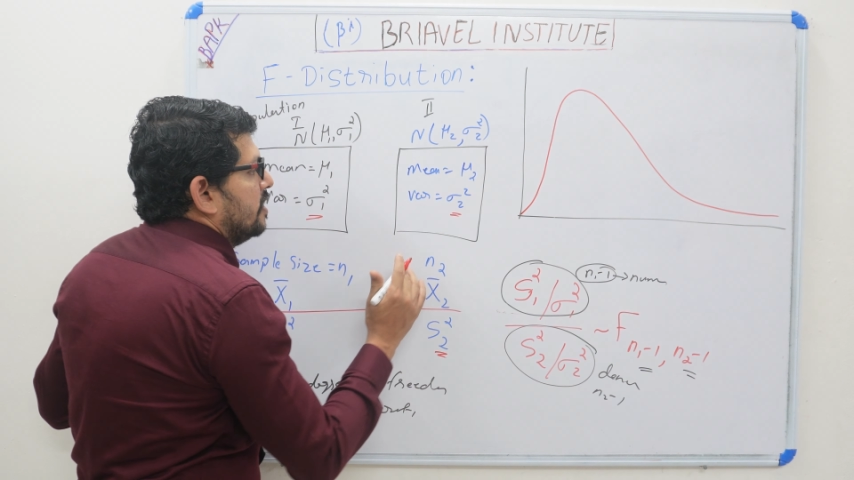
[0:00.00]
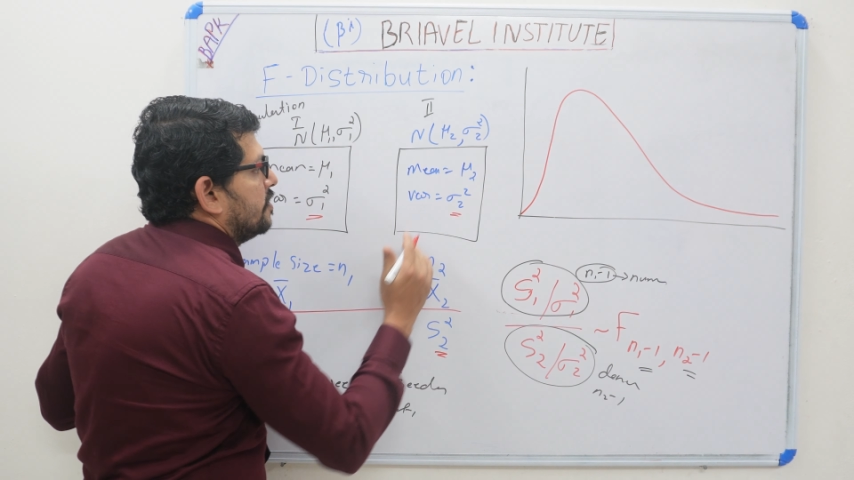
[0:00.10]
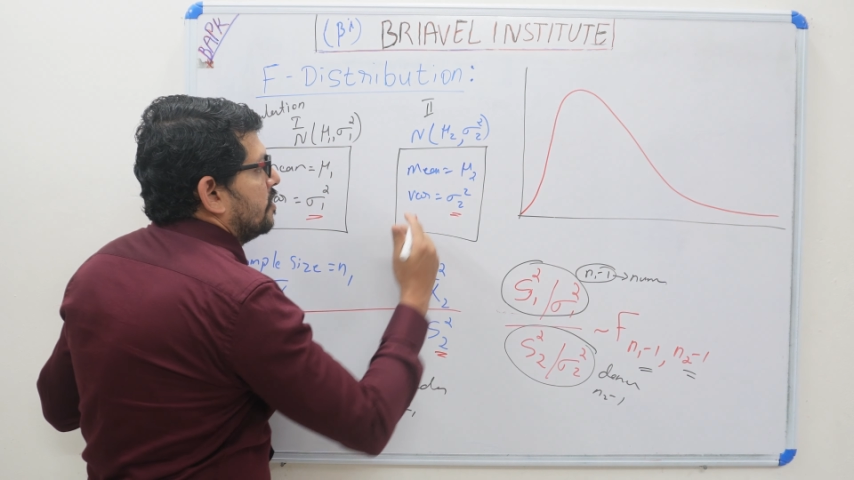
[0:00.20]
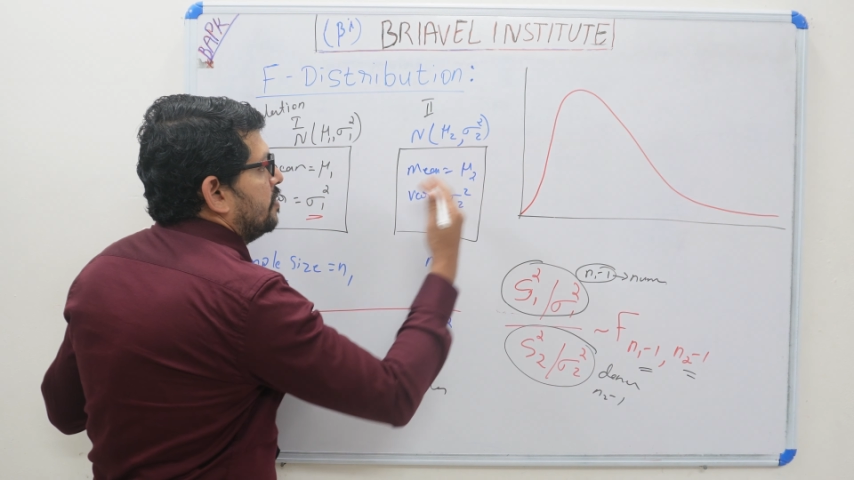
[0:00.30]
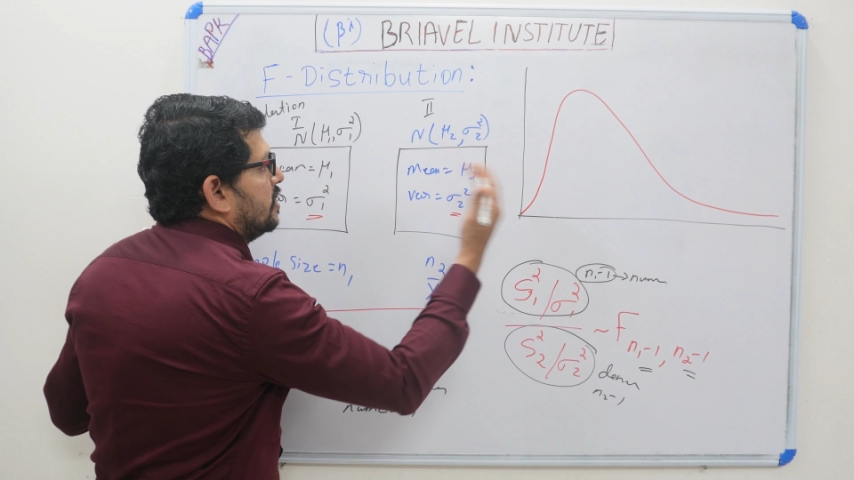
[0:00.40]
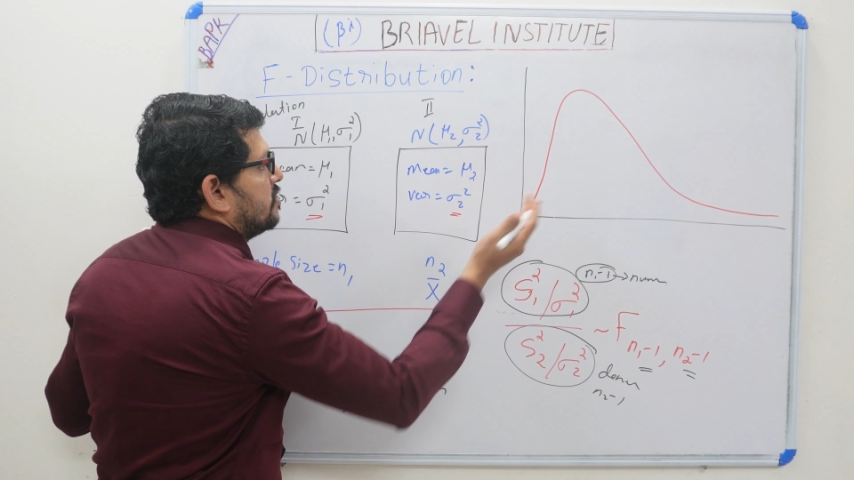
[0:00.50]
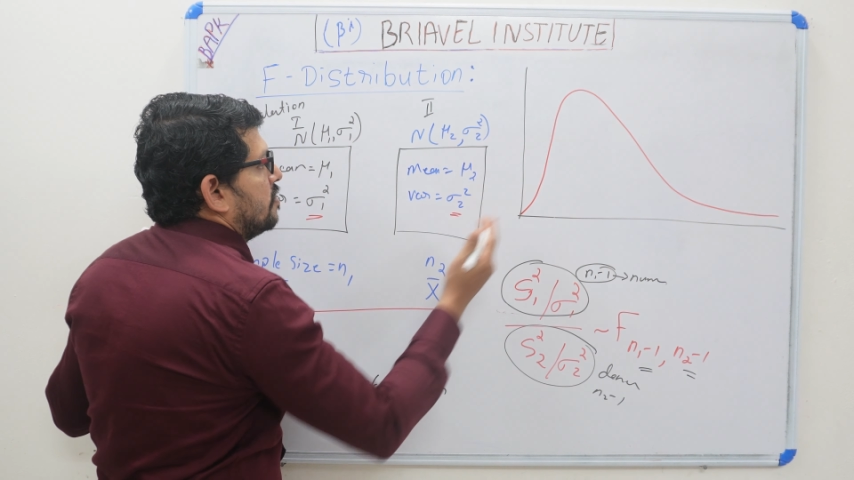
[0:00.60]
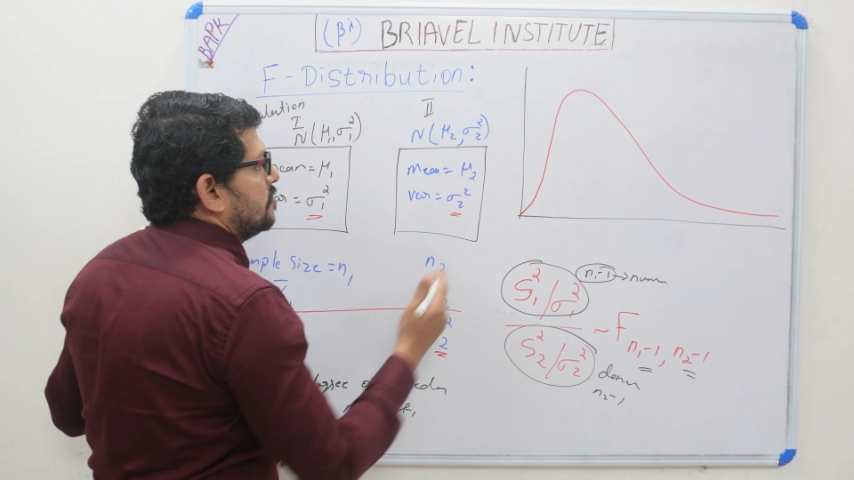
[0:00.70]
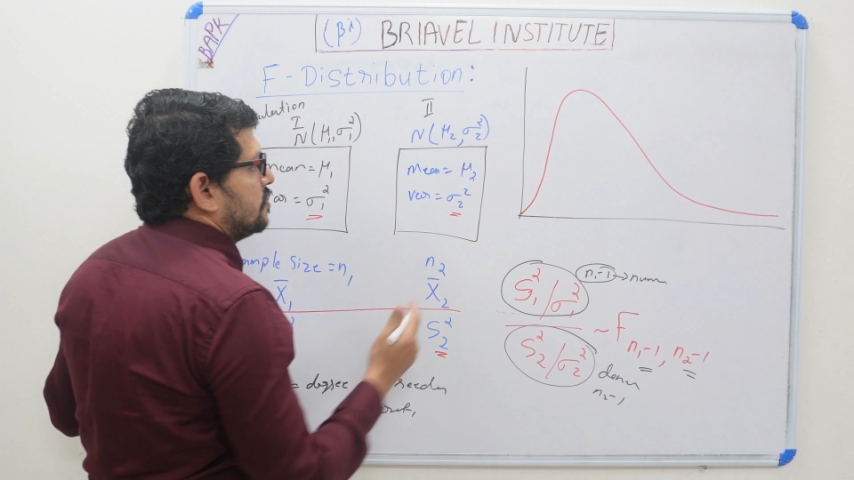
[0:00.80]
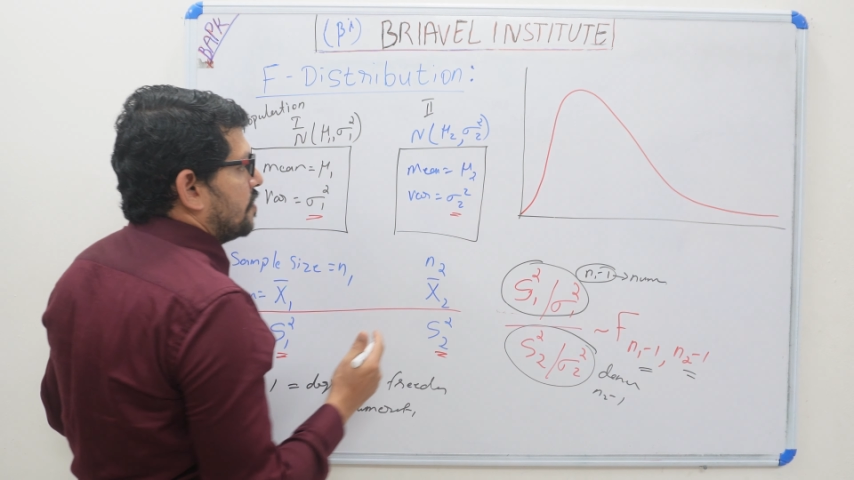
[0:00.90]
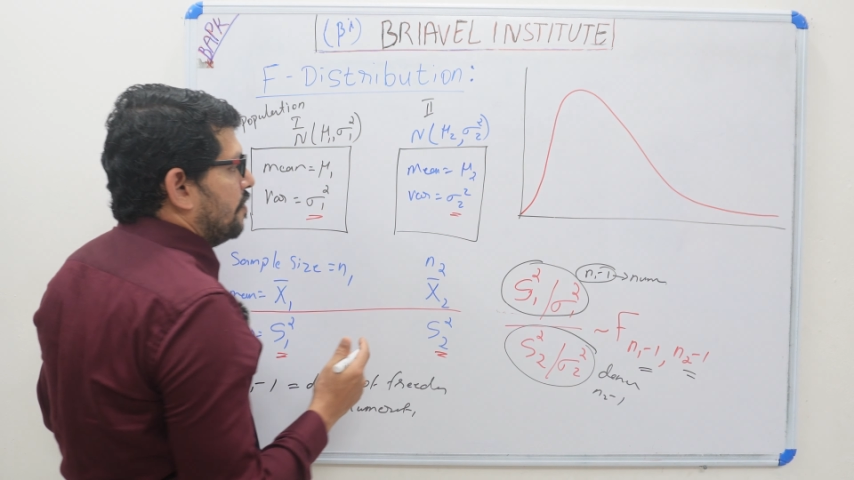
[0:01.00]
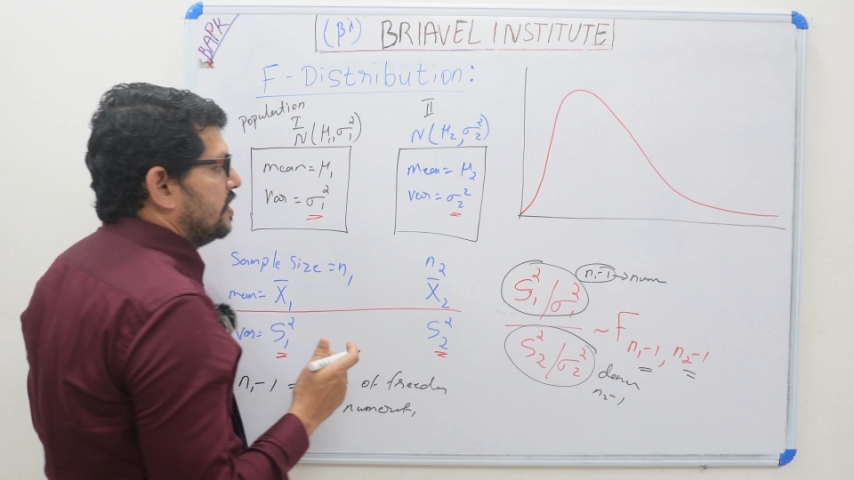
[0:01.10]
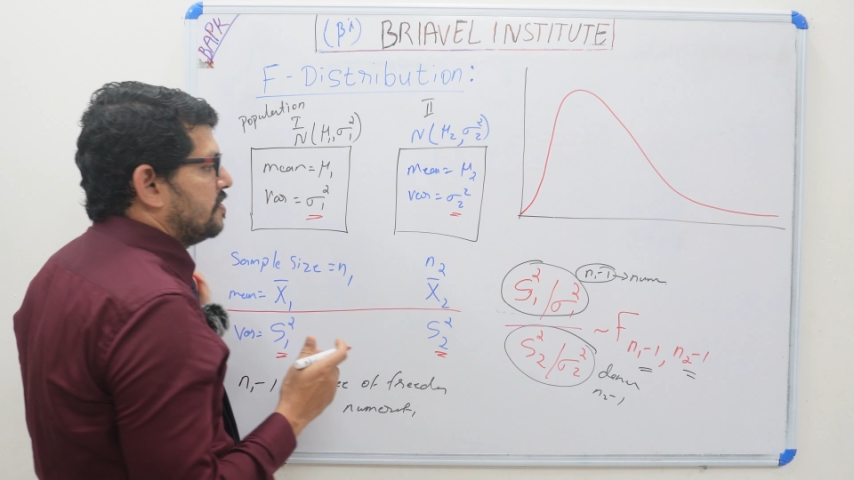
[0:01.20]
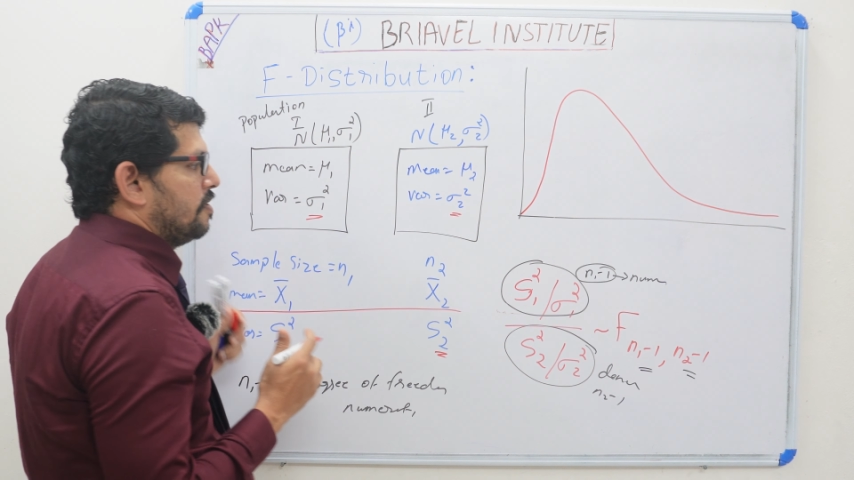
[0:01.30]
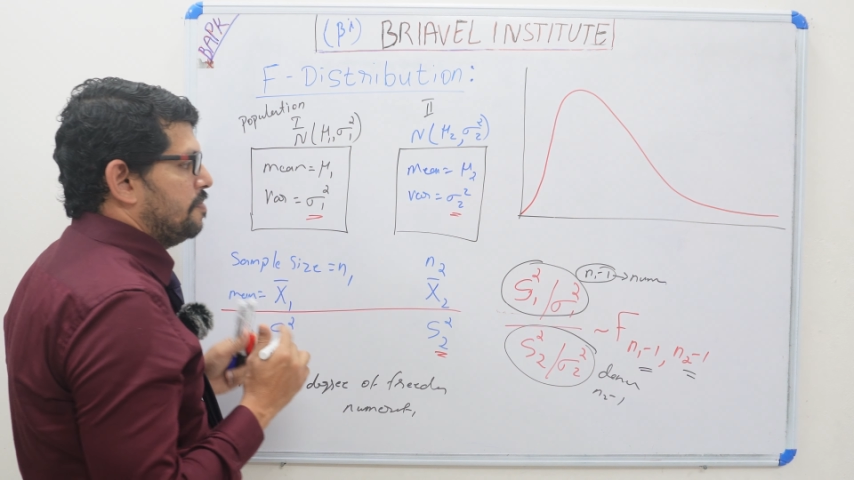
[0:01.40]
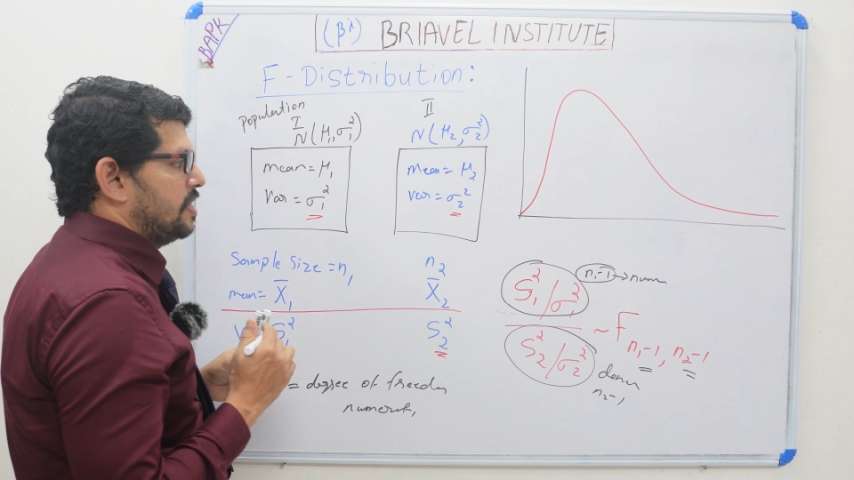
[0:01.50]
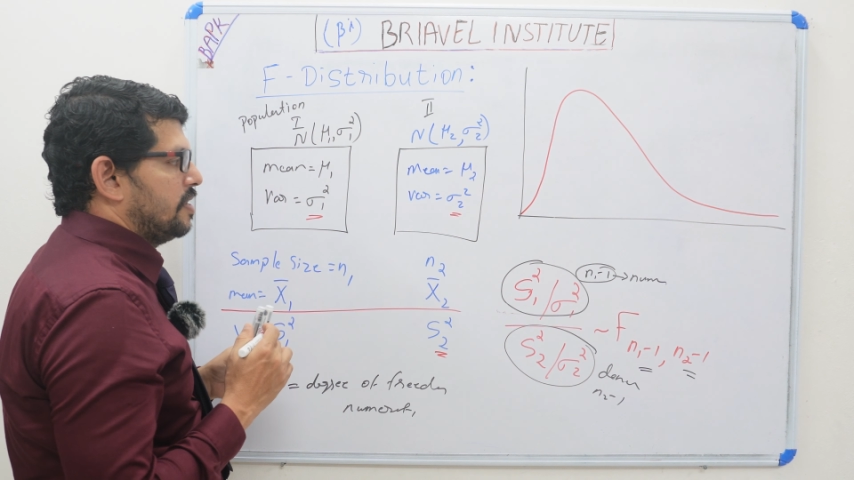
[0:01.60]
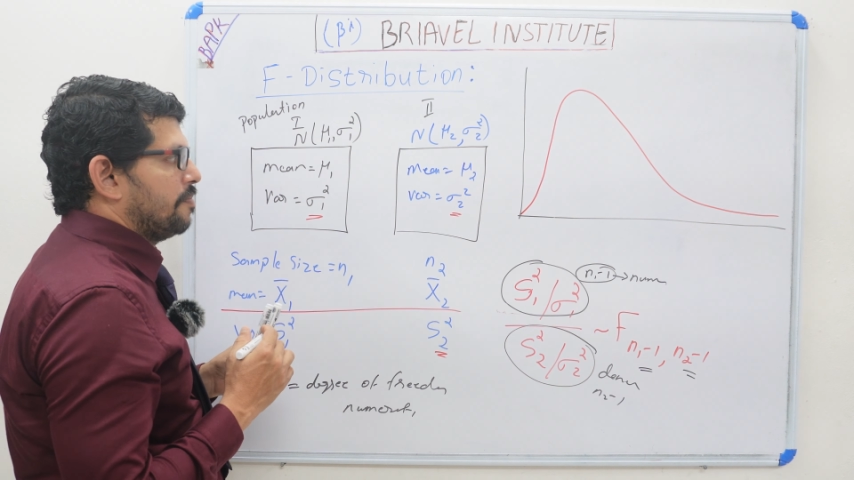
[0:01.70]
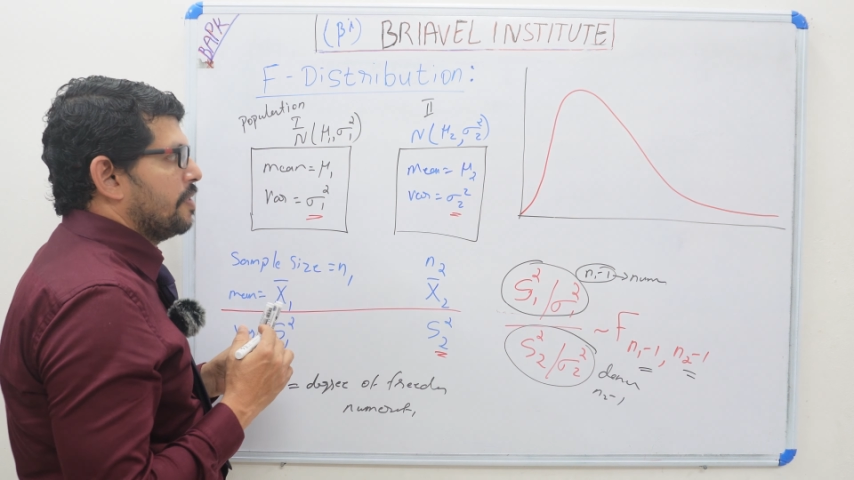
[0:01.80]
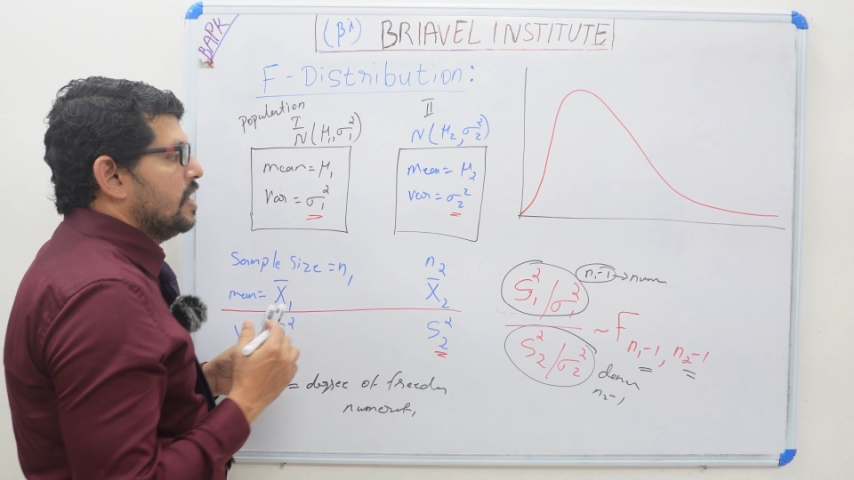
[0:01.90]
it will be some skewness will be there.